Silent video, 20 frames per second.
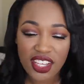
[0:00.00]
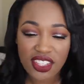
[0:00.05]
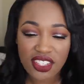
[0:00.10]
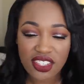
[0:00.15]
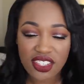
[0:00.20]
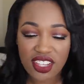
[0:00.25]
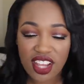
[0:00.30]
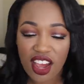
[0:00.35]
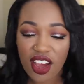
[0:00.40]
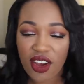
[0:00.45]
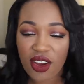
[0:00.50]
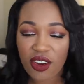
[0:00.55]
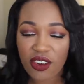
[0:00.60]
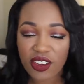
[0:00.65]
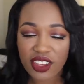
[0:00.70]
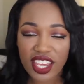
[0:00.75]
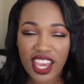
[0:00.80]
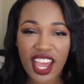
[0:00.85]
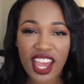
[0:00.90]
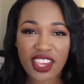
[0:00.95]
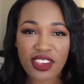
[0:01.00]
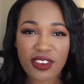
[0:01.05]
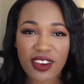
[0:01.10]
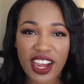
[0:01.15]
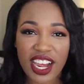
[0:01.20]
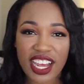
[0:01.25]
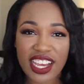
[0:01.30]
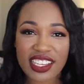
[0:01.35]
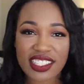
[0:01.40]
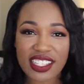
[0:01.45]
So yeah, you
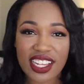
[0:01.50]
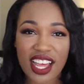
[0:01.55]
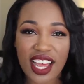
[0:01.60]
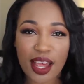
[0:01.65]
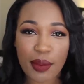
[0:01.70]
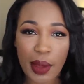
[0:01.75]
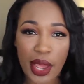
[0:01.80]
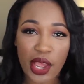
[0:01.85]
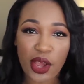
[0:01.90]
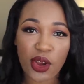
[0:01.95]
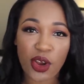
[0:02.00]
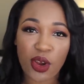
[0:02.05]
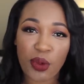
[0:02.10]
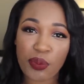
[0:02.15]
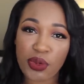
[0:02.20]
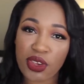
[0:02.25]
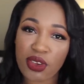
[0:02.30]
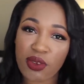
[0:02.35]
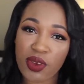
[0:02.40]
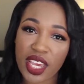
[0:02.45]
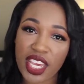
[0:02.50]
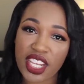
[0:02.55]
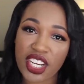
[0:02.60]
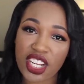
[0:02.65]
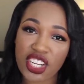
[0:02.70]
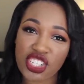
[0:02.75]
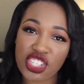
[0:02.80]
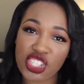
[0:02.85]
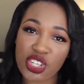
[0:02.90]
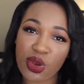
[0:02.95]
guys, um, I hope you
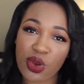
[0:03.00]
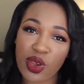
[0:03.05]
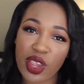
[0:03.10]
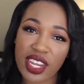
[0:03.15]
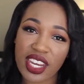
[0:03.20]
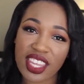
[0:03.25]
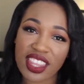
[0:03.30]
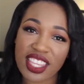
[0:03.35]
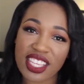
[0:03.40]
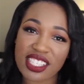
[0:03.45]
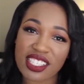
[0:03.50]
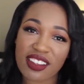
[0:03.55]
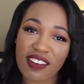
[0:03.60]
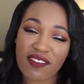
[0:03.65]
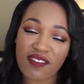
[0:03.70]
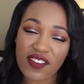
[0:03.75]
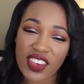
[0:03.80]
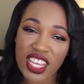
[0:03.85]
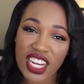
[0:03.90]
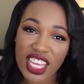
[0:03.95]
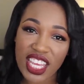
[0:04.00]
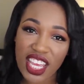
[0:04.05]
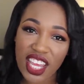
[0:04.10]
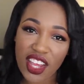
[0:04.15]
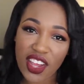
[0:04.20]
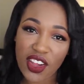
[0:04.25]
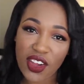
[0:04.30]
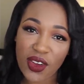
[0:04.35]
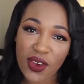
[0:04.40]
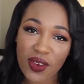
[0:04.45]
enjoyed this
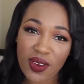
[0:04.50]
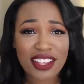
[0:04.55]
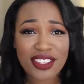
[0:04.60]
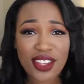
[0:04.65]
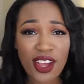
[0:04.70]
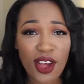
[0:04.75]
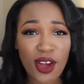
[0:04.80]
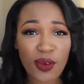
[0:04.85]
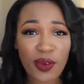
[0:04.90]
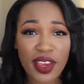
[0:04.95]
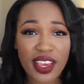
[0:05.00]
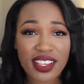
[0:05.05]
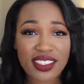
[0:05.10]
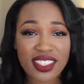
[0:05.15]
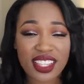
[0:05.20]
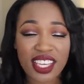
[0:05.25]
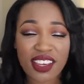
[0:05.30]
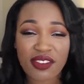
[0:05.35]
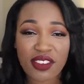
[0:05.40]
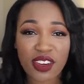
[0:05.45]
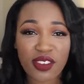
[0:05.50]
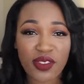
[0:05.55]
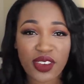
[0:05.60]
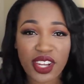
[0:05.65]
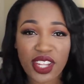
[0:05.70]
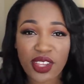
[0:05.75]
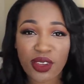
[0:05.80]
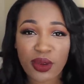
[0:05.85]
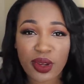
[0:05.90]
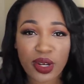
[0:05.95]
video. As always, leave your
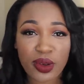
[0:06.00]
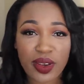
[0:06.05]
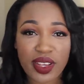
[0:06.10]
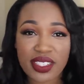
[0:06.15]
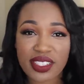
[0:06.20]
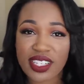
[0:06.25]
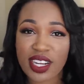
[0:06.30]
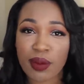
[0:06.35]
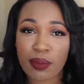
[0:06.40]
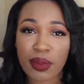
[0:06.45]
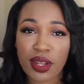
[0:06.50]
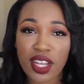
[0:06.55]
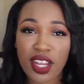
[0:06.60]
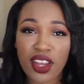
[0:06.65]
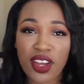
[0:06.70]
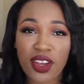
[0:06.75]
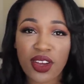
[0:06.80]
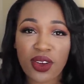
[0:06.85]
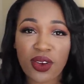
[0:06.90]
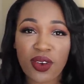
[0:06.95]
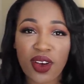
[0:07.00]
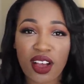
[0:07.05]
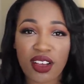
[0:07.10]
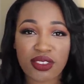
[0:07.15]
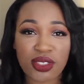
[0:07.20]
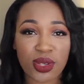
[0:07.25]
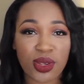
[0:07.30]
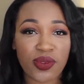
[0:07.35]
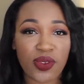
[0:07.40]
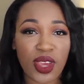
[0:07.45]
video requests down below.
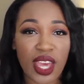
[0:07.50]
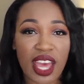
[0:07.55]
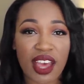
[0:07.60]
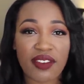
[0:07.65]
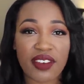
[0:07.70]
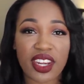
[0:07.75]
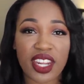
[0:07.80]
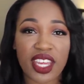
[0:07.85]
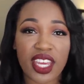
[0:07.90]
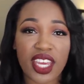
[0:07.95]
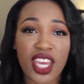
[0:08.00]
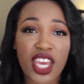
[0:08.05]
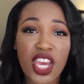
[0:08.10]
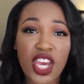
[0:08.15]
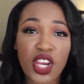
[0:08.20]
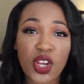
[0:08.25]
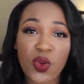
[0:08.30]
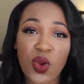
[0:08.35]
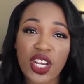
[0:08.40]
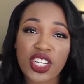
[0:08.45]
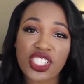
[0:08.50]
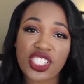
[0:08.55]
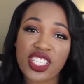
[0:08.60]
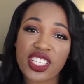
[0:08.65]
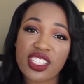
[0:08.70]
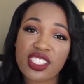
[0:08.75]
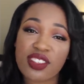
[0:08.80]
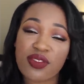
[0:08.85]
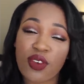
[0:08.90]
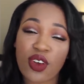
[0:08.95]
Also, if you have any
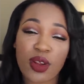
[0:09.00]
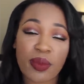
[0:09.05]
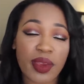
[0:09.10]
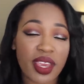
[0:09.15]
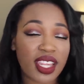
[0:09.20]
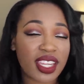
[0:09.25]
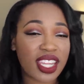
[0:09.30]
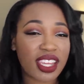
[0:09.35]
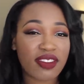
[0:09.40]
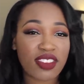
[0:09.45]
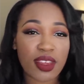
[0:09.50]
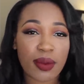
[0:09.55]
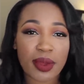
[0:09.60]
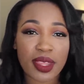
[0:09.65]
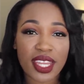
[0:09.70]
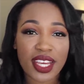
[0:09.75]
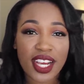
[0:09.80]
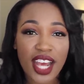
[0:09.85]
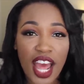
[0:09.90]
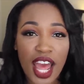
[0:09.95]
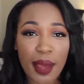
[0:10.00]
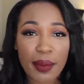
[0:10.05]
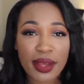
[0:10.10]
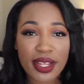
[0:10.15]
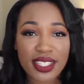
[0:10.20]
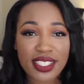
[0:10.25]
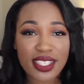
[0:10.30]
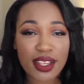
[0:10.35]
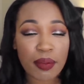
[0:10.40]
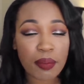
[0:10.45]
questions for me, leave them in the
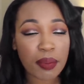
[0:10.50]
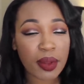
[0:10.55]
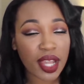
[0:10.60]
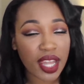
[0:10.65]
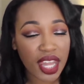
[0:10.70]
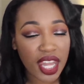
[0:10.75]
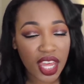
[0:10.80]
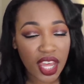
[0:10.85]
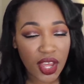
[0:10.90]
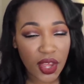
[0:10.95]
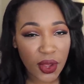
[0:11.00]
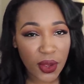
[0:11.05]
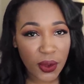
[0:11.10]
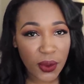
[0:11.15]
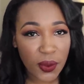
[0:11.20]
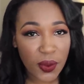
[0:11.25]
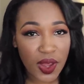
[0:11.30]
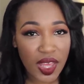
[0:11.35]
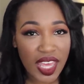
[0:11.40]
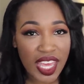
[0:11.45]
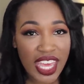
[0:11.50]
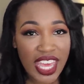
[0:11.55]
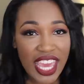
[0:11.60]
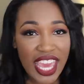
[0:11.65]
comments below.